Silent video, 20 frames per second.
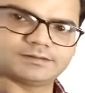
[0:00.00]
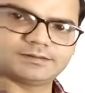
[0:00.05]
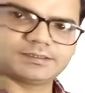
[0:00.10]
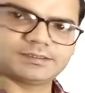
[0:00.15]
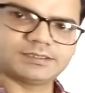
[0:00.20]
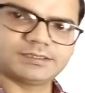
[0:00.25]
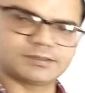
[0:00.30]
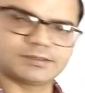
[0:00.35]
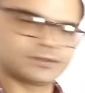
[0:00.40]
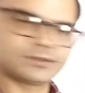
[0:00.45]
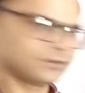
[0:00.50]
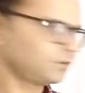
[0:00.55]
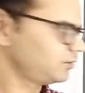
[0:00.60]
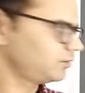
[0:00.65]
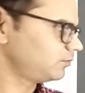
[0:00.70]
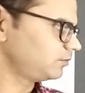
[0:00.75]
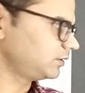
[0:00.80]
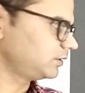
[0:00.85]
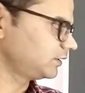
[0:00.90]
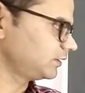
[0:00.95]
right?
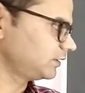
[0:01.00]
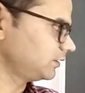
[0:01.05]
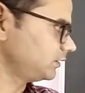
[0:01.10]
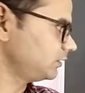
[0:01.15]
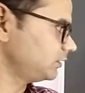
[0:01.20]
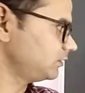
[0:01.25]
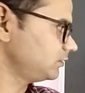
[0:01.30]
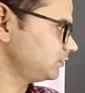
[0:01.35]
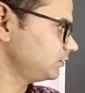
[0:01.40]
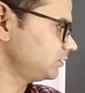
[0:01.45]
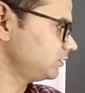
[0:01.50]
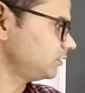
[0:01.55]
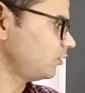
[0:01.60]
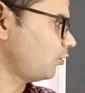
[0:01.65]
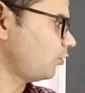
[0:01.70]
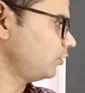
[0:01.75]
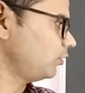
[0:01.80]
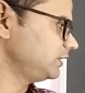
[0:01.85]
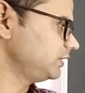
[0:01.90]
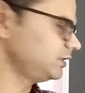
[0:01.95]
But uh,
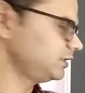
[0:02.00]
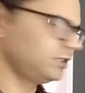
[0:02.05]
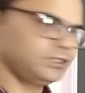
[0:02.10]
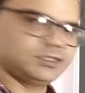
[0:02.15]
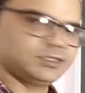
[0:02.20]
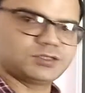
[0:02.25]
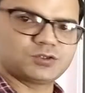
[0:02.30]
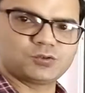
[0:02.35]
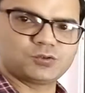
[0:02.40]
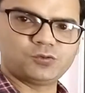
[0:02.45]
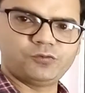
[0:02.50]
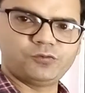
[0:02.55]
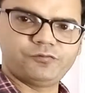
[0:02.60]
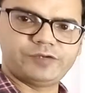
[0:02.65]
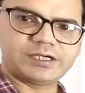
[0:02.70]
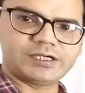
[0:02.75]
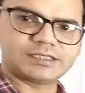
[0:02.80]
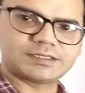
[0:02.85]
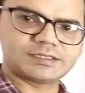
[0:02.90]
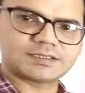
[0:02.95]
only these two
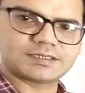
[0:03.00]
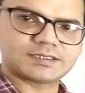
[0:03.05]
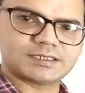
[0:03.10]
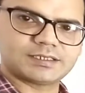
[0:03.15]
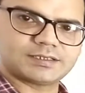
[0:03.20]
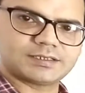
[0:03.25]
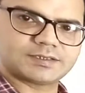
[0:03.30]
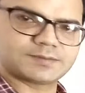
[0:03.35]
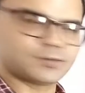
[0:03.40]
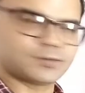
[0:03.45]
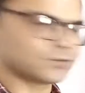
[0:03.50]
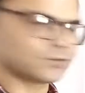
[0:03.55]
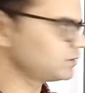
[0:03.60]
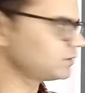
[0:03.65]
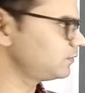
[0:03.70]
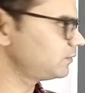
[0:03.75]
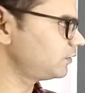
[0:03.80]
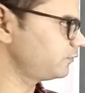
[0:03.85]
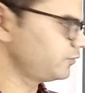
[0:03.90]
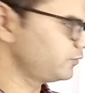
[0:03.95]
factors are
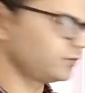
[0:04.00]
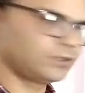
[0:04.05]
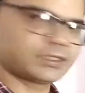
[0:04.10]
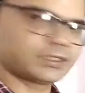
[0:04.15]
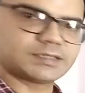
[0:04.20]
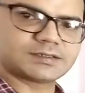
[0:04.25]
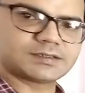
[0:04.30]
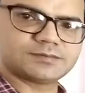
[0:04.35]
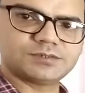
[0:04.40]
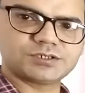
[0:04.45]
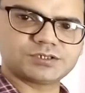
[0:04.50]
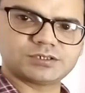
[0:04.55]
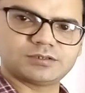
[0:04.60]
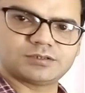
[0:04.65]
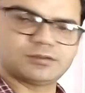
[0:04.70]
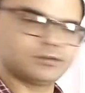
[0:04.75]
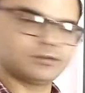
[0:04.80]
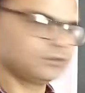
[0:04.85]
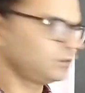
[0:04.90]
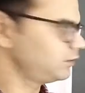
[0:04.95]
responsible for transmission
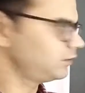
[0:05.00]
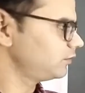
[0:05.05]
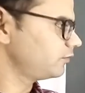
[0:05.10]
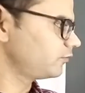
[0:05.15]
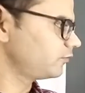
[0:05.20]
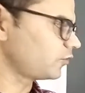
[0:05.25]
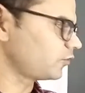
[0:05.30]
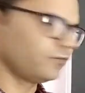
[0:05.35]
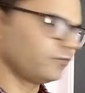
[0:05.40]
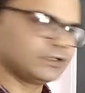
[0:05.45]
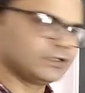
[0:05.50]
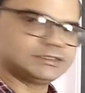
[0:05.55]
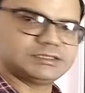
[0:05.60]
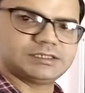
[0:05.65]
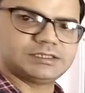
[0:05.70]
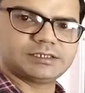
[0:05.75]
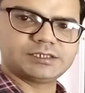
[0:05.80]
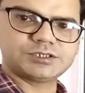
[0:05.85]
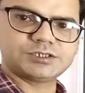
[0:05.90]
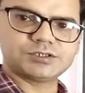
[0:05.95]
of from one
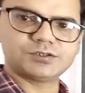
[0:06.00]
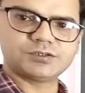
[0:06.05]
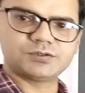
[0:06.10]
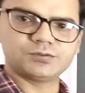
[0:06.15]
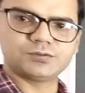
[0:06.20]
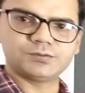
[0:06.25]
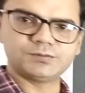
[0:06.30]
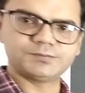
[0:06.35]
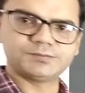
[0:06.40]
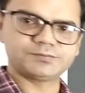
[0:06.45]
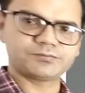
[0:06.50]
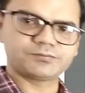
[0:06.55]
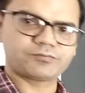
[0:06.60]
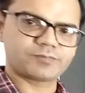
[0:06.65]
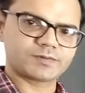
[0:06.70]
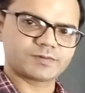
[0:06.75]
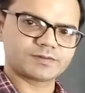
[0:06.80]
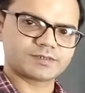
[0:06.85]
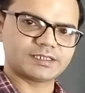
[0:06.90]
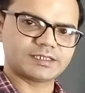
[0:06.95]
generation to
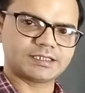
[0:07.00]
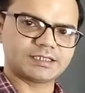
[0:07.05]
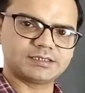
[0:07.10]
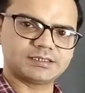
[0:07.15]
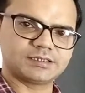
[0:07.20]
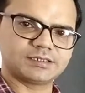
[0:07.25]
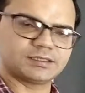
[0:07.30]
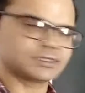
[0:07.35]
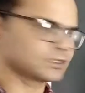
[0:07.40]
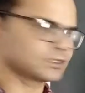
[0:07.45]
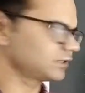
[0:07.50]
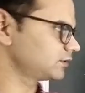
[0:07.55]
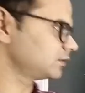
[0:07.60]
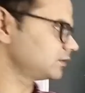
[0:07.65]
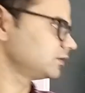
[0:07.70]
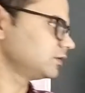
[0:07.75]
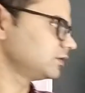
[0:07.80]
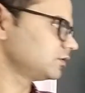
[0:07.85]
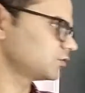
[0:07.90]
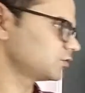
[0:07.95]
second generation.
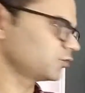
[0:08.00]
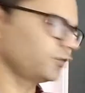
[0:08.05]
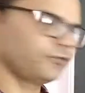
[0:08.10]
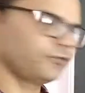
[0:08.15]
So